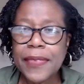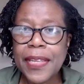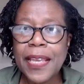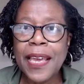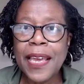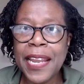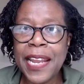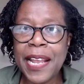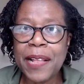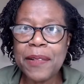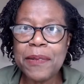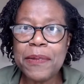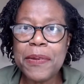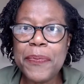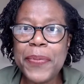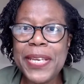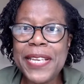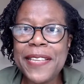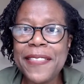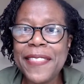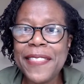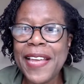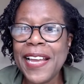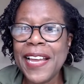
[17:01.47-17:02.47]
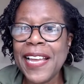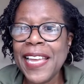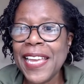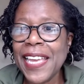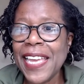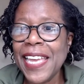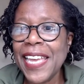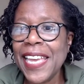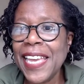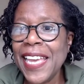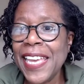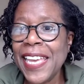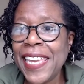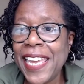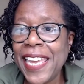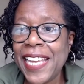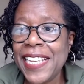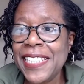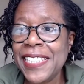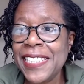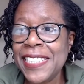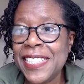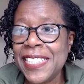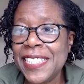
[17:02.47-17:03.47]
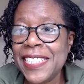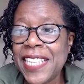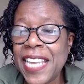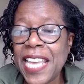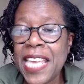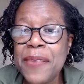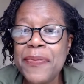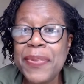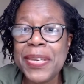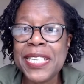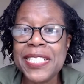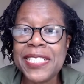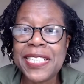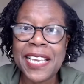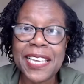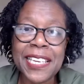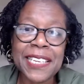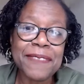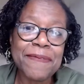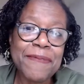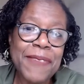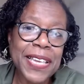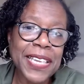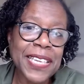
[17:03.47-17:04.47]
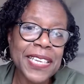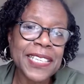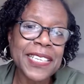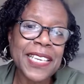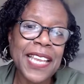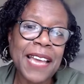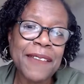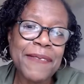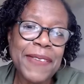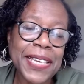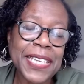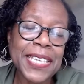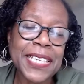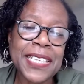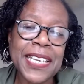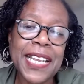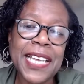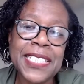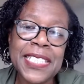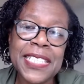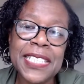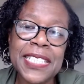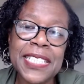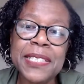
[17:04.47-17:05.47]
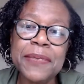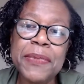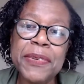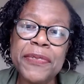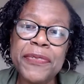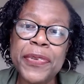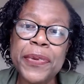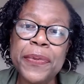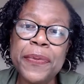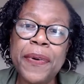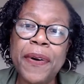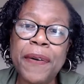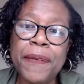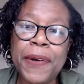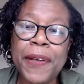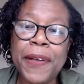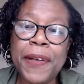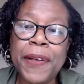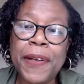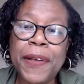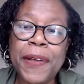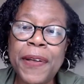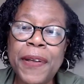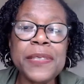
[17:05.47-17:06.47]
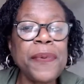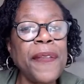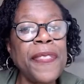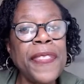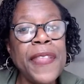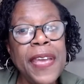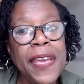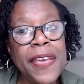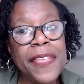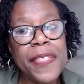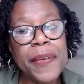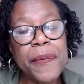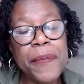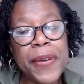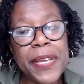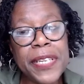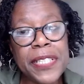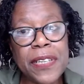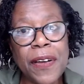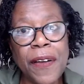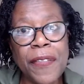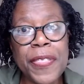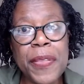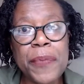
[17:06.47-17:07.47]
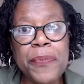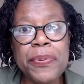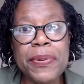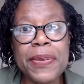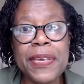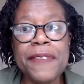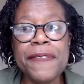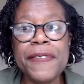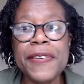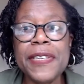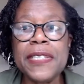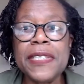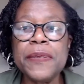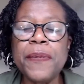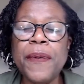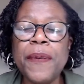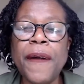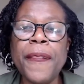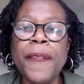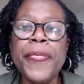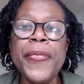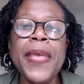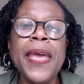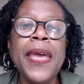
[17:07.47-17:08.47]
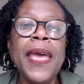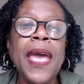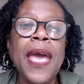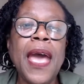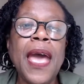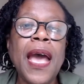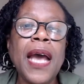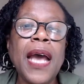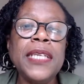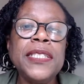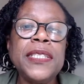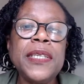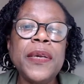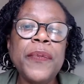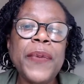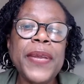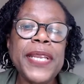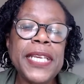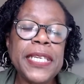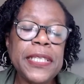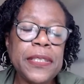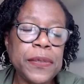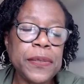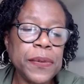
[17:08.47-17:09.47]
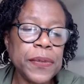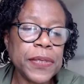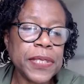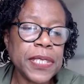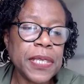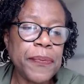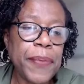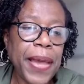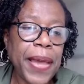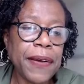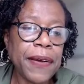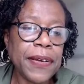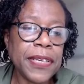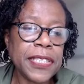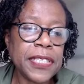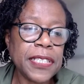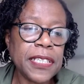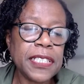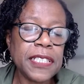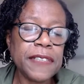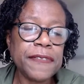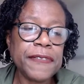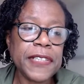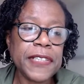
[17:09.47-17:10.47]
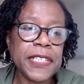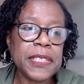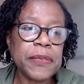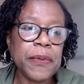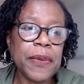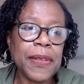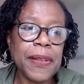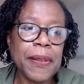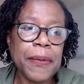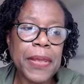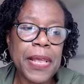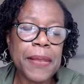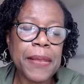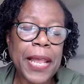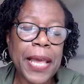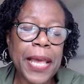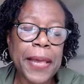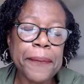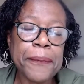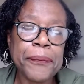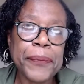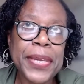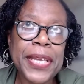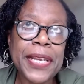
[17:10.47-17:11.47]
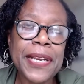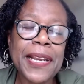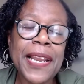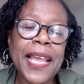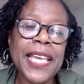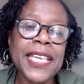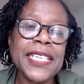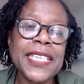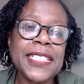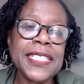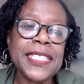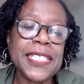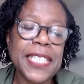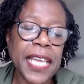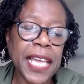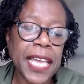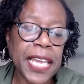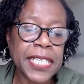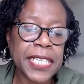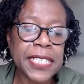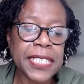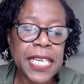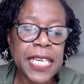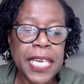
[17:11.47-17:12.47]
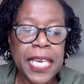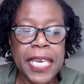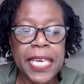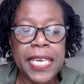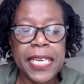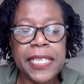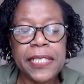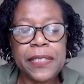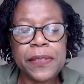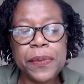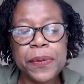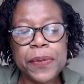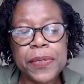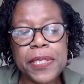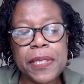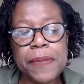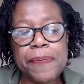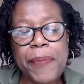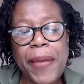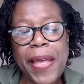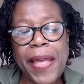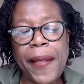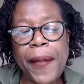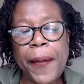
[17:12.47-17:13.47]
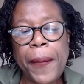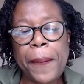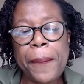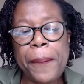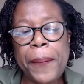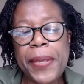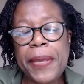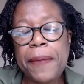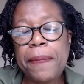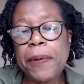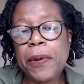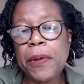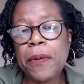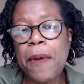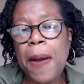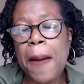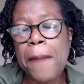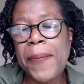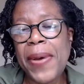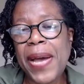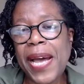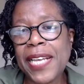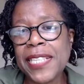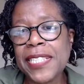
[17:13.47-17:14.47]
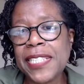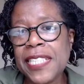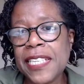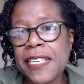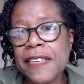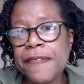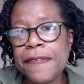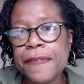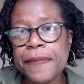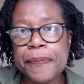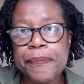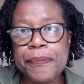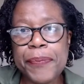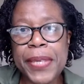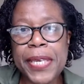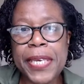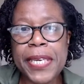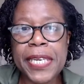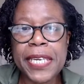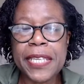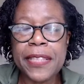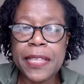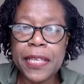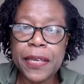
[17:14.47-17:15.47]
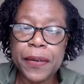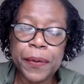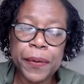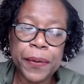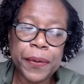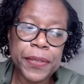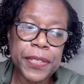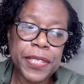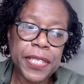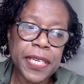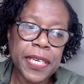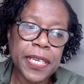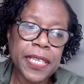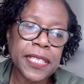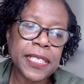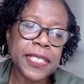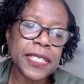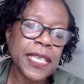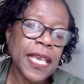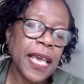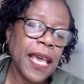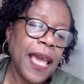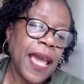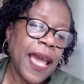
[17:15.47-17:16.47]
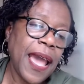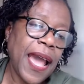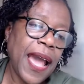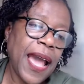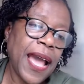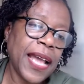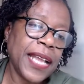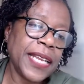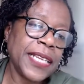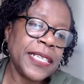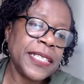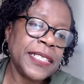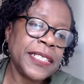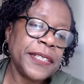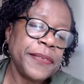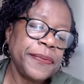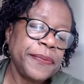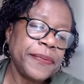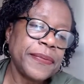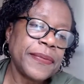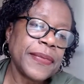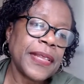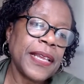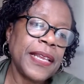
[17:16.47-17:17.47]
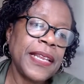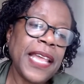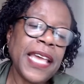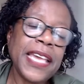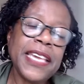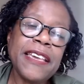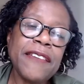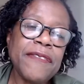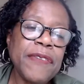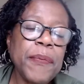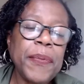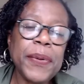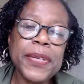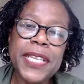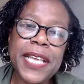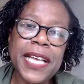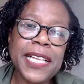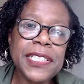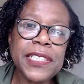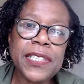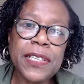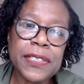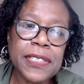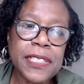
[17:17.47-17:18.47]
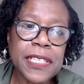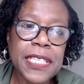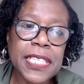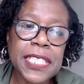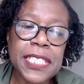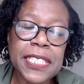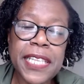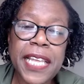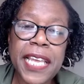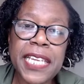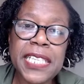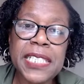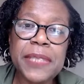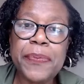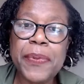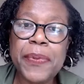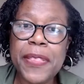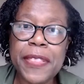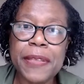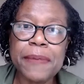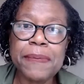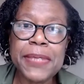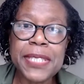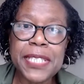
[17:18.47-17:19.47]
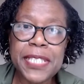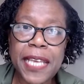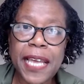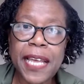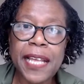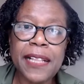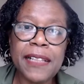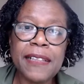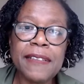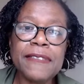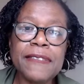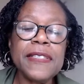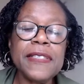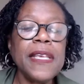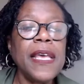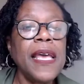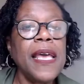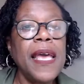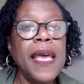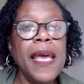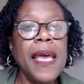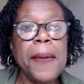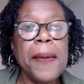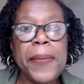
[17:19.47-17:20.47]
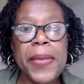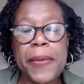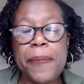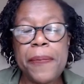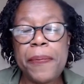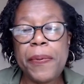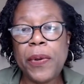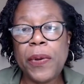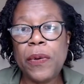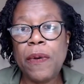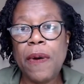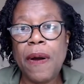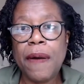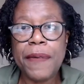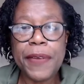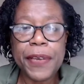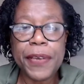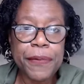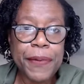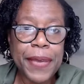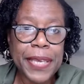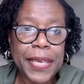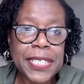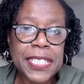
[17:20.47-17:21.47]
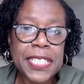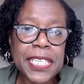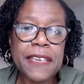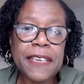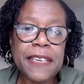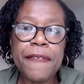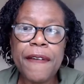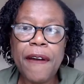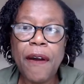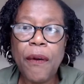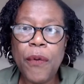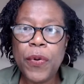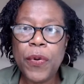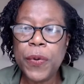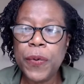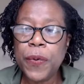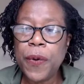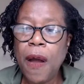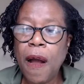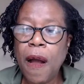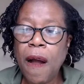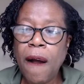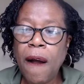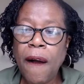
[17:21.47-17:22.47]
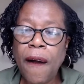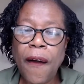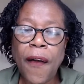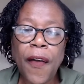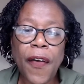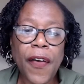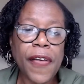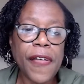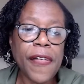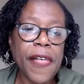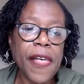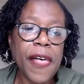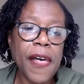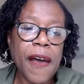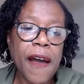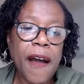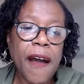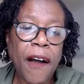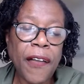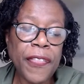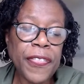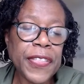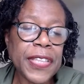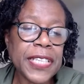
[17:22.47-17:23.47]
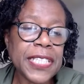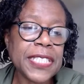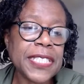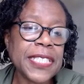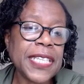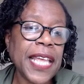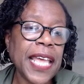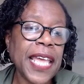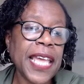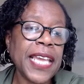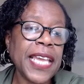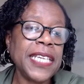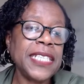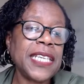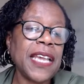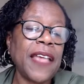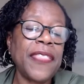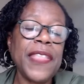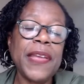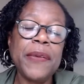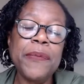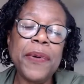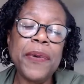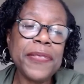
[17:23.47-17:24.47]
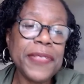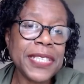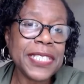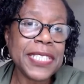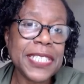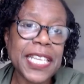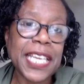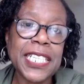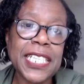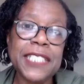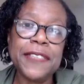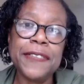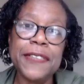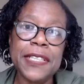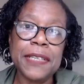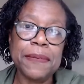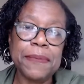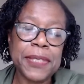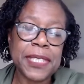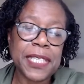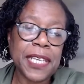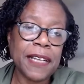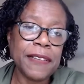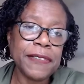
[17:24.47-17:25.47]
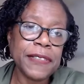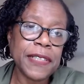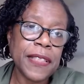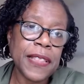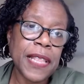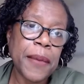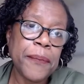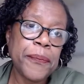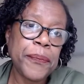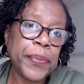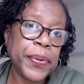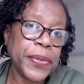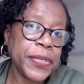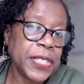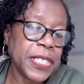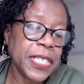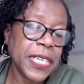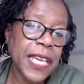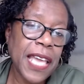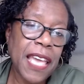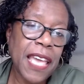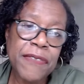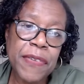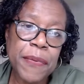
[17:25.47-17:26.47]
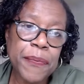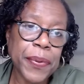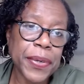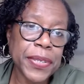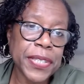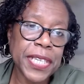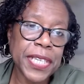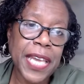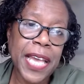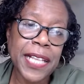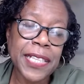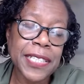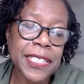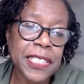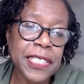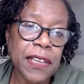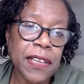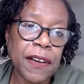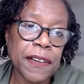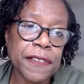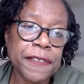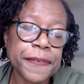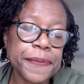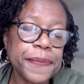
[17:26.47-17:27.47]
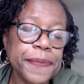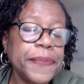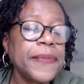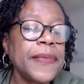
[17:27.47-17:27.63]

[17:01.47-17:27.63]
And I'll repeat that again today because I recognize that some of you are on this one that weren't on the previous one. And so when he talks about assertiveness like being like a stage, he talks about people who are passive being in the audience and letting everybody else onto the stage but themselves, people who are aggressive, who are on the stage and they want the stage for themselves and they're pushing everybody else off.